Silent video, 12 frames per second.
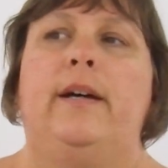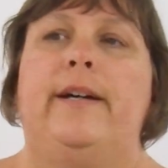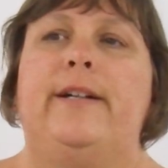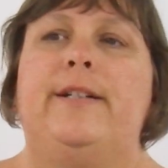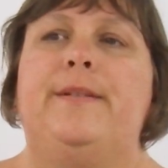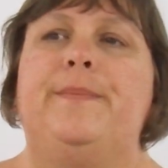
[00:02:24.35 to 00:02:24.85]

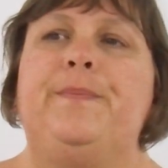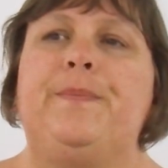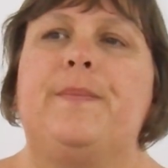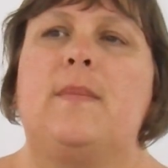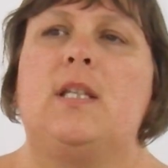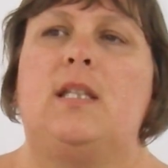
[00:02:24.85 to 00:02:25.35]

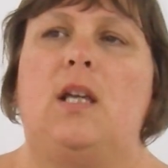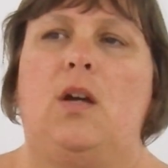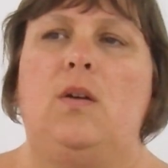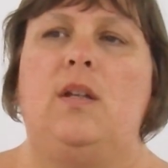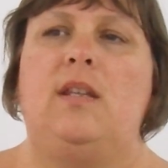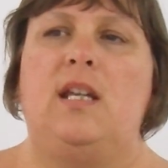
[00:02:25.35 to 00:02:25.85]

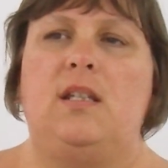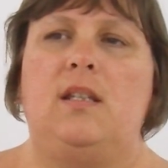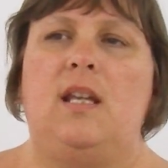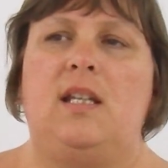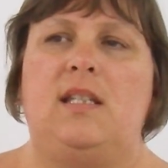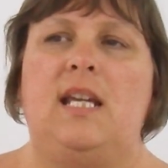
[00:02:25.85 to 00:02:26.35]
So
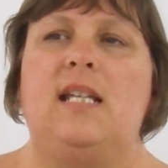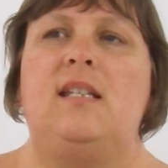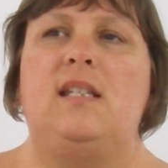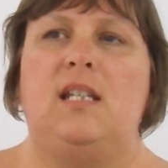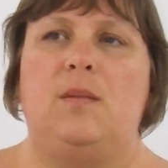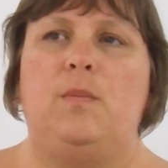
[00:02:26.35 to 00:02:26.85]
they'd
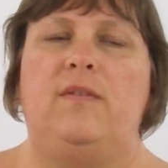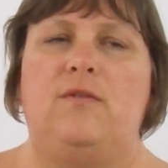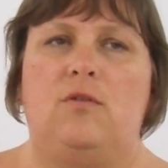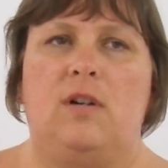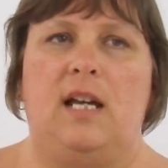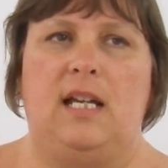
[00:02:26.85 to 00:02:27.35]
tested
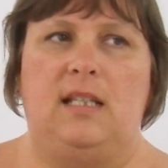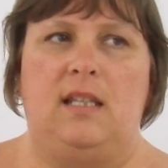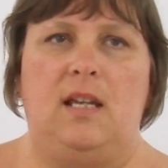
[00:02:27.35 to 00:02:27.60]
beforehand.